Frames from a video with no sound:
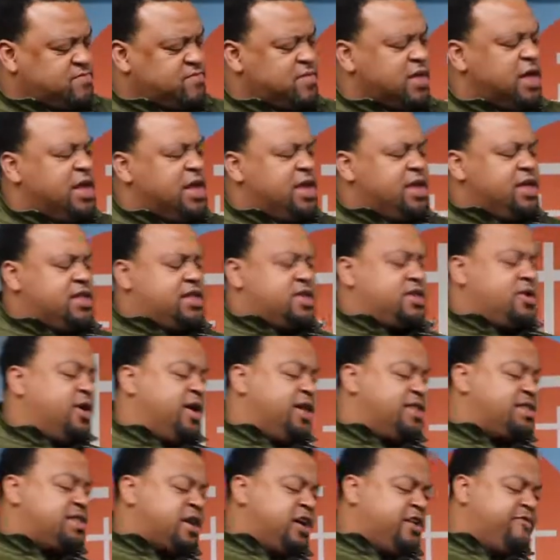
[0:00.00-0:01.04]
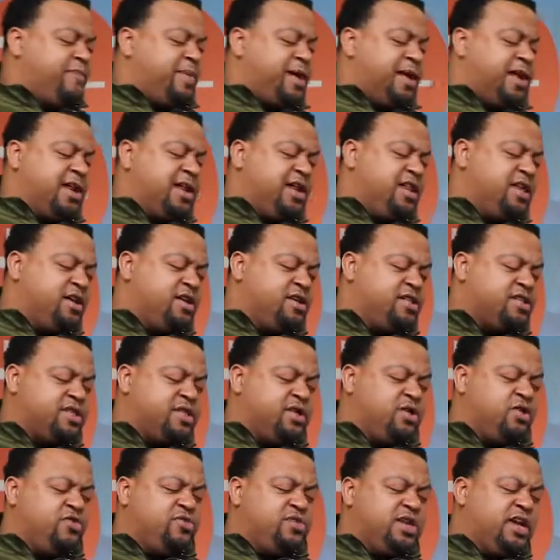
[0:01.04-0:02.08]
starts off by letting us
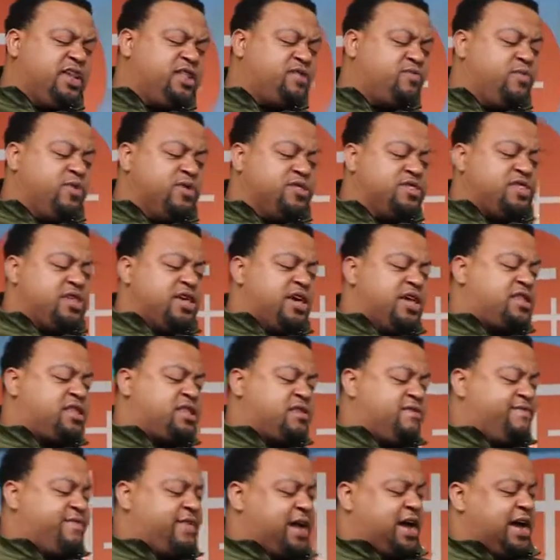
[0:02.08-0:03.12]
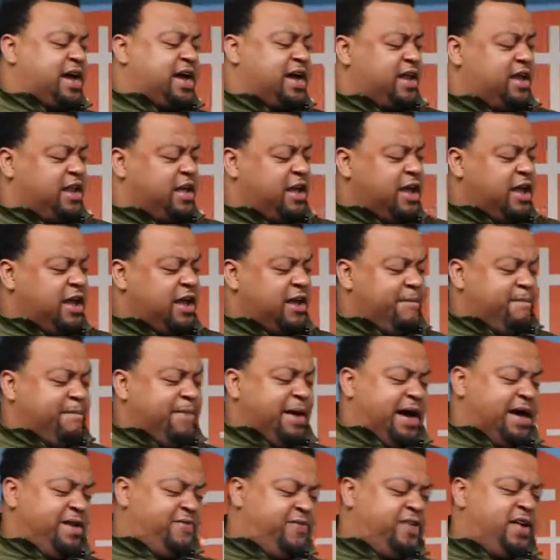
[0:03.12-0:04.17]
know, yes, we're justified
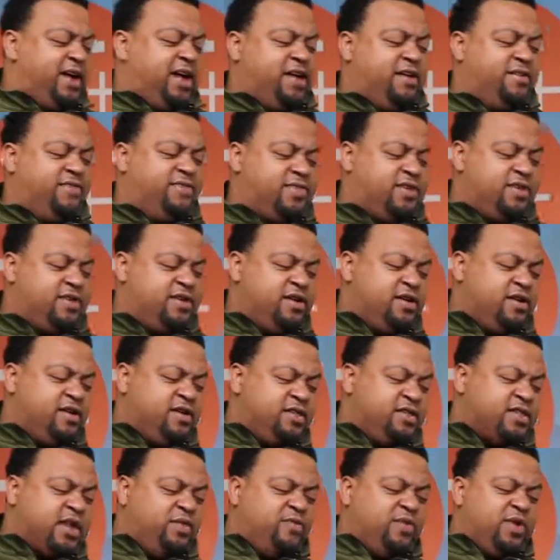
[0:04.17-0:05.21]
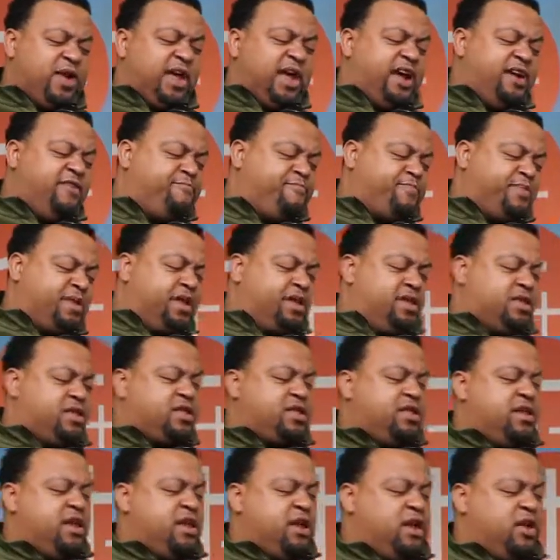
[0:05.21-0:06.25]
by faith. That's how we have
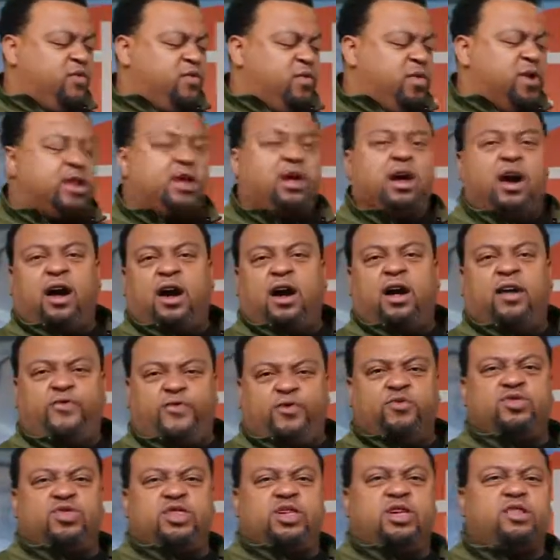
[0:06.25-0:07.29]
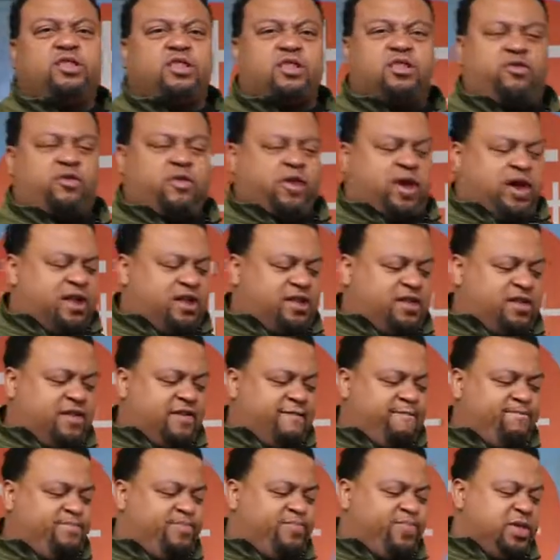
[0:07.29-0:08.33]
peace with God through Jesus Christ.
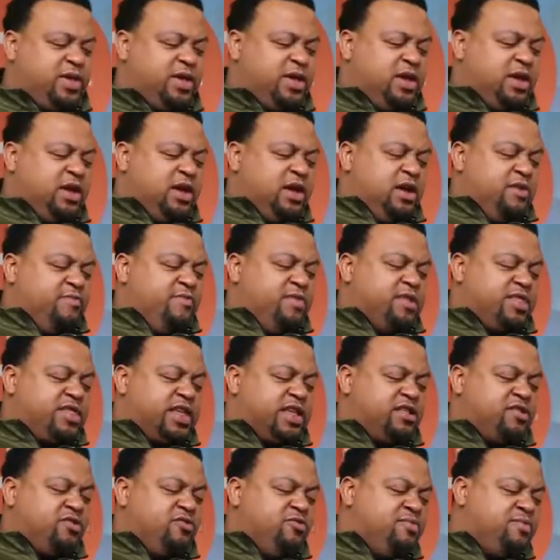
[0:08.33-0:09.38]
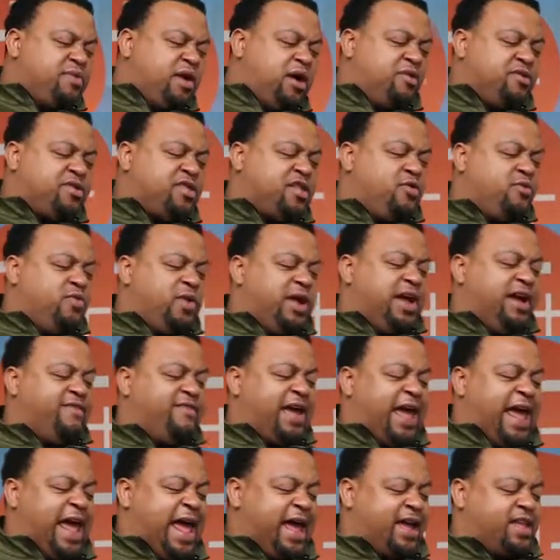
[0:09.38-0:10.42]
But it says, whom also we have
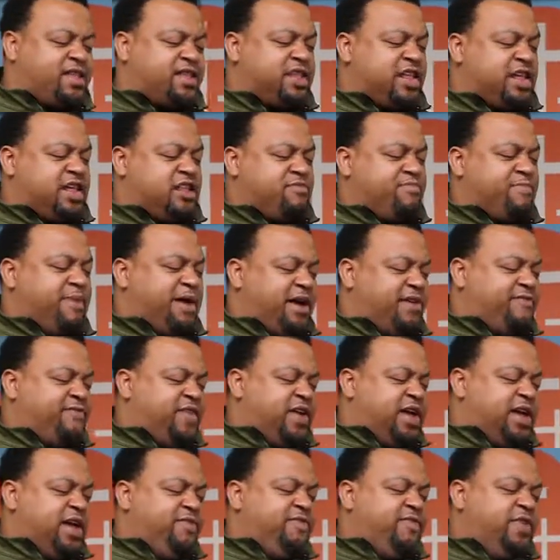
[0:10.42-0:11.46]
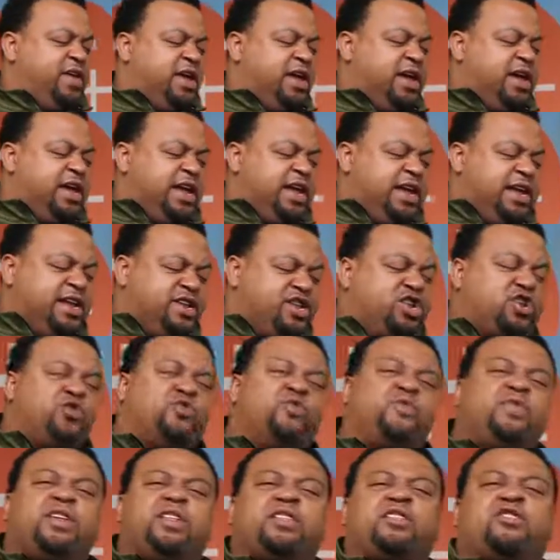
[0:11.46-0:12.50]
access by faith
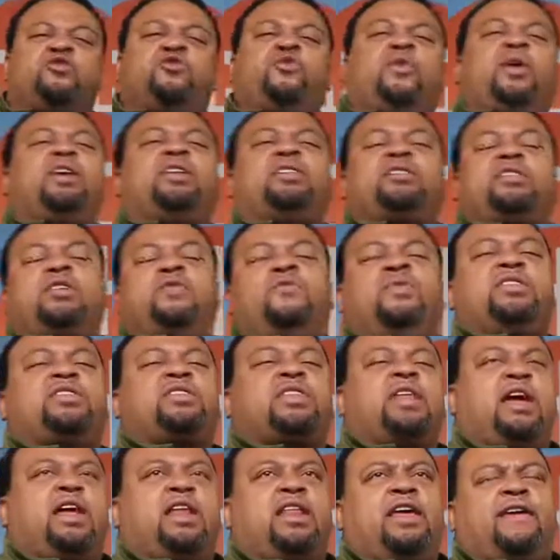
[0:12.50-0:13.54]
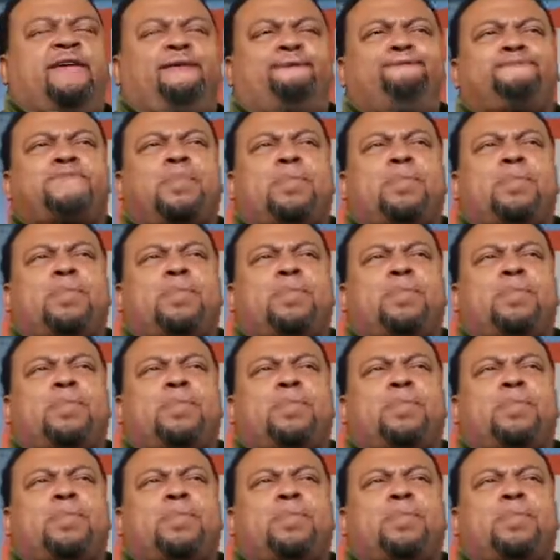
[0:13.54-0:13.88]
into this grace that we stand in.